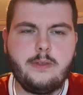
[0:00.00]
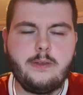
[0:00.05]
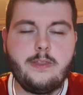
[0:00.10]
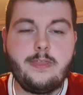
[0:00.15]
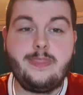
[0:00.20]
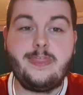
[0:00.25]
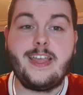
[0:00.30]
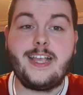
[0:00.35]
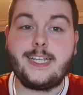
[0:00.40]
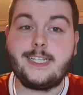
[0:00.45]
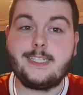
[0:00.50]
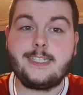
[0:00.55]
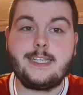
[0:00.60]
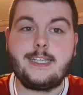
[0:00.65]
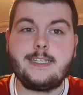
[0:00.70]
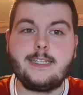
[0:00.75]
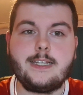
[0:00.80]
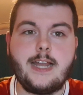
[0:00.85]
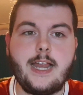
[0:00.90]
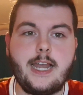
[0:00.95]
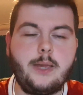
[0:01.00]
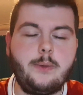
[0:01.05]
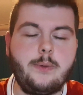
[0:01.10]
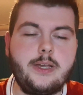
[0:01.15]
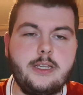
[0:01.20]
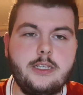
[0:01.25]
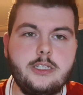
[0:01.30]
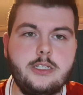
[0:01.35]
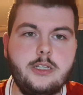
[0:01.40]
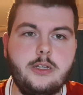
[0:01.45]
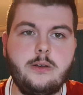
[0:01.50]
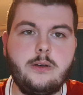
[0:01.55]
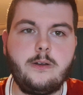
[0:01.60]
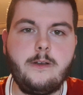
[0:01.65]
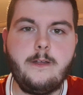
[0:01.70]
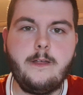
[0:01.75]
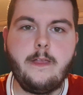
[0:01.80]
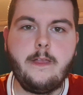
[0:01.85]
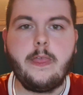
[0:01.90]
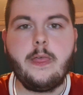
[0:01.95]
this season anyway, so
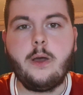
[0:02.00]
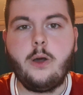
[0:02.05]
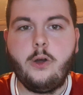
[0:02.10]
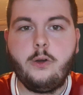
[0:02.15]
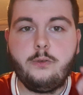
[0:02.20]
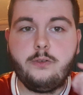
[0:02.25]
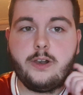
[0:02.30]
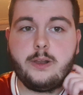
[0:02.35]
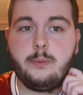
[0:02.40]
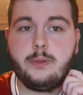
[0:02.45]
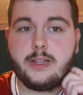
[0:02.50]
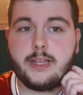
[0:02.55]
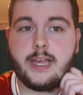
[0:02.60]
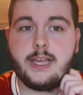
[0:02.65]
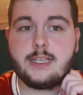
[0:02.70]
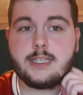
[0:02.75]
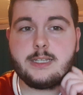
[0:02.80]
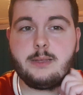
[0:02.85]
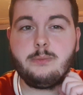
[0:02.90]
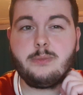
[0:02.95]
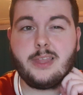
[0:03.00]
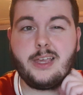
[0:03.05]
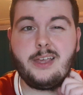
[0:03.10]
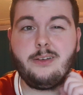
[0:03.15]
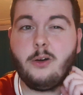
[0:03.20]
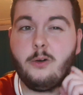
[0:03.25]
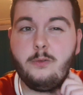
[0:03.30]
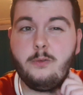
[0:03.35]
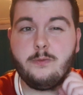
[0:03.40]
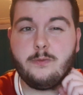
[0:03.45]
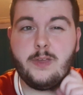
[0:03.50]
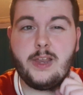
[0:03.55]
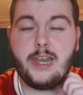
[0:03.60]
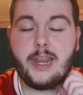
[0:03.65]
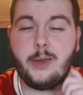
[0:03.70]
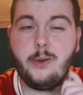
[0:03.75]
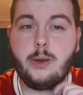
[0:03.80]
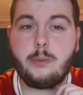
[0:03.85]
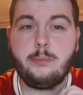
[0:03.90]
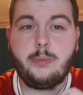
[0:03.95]
hopefully we'll get something or
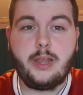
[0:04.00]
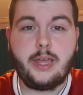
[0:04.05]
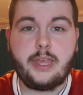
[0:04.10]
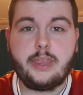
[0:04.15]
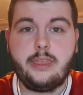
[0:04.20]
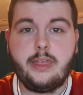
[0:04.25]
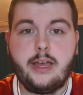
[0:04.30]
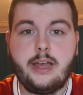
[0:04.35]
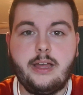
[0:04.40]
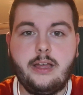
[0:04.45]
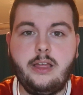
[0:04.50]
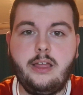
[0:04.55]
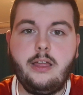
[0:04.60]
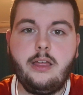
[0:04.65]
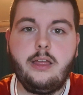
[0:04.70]
video up like that.